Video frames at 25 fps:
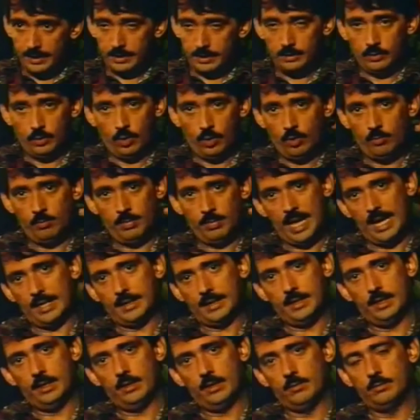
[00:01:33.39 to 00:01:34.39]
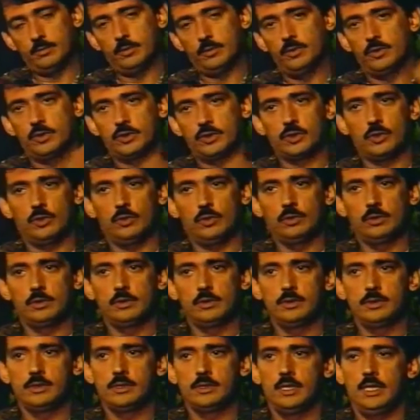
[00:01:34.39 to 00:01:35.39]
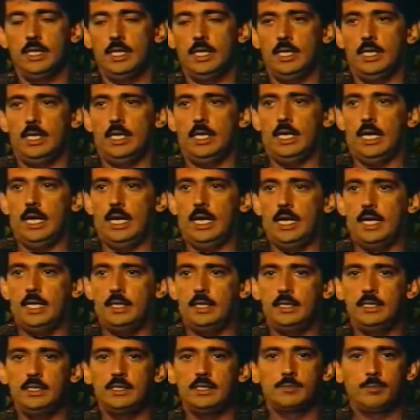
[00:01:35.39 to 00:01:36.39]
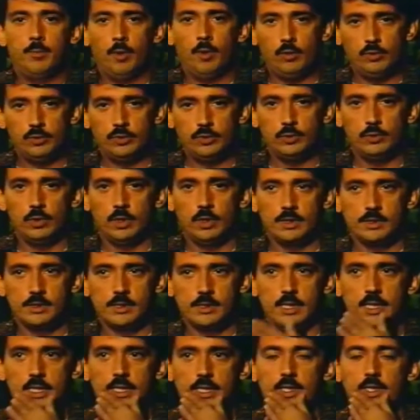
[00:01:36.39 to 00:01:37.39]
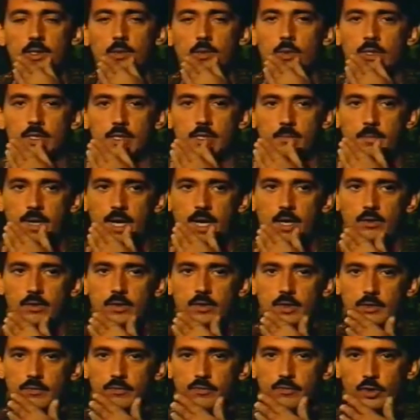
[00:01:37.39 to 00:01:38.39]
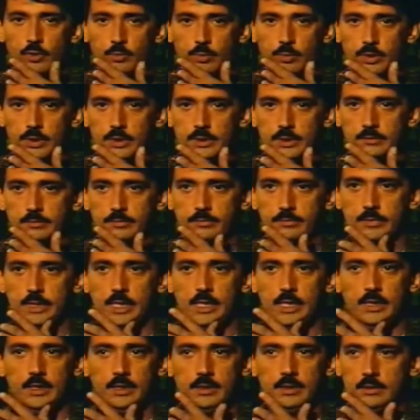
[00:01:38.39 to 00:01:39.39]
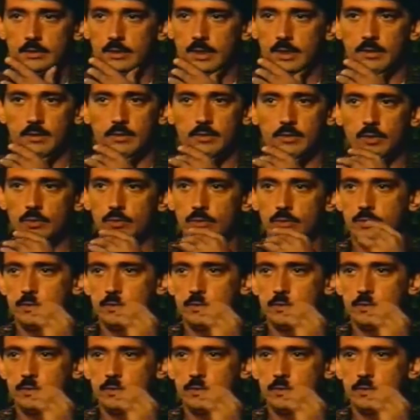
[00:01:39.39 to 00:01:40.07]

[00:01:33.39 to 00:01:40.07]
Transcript: long black hair up to the shoulders, and he spoke to us with the mouth, verbally, and no